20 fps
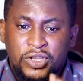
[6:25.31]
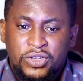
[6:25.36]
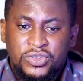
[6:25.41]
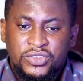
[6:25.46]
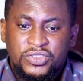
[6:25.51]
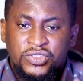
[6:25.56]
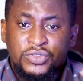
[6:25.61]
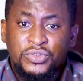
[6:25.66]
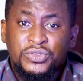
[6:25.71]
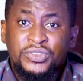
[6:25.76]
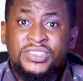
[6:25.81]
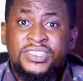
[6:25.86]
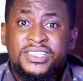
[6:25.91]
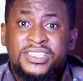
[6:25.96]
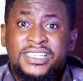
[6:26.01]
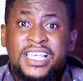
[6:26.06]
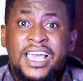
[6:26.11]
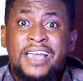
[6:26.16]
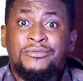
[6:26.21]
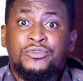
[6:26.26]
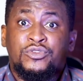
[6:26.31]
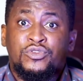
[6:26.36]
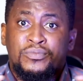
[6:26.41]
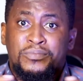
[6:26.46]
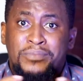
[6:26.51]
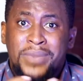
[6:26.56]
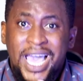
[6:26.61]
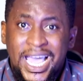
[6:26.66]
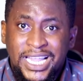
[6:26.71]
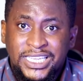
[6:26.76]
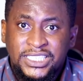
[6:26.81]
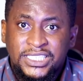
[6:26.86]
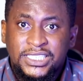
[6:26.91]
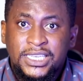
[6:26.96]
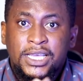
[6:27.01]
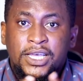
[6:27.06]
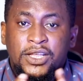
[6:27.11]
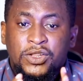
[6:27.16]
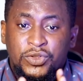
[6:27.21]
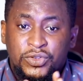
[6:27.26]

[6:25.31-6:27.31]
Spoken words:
because those things have to match.